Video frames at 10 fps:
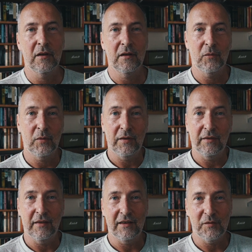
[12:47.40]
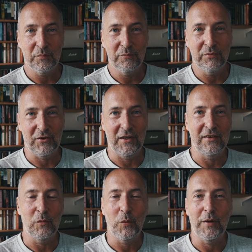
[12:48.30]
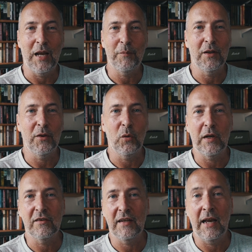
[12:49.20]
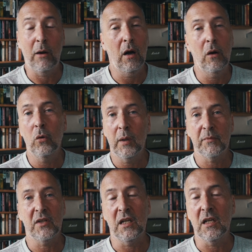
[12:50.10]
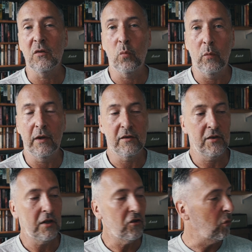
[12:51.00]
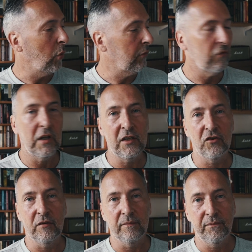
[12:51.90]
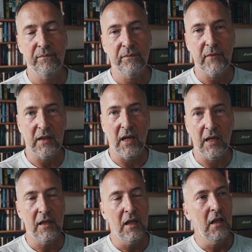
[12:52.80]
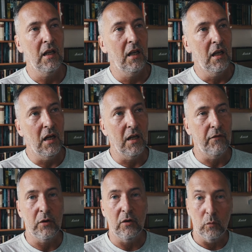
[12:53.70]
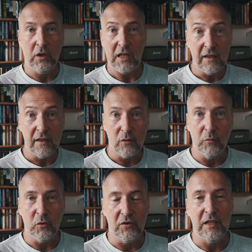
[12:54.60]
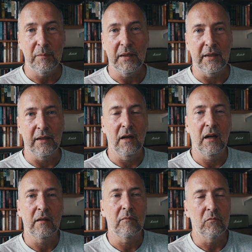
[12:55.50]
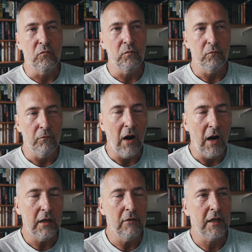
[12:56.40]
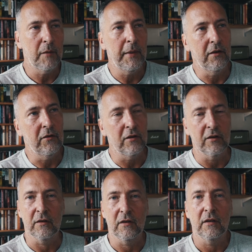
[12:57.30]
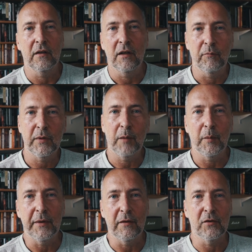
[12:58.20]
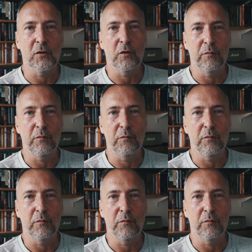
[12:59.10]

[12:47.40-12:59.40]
Well, that's precisely what would happen in the West now. All I'm saying it's it's essentially one religion. Okay, if you, you want to get into it more deeply, I highly recommend as I have become a bit of a sort of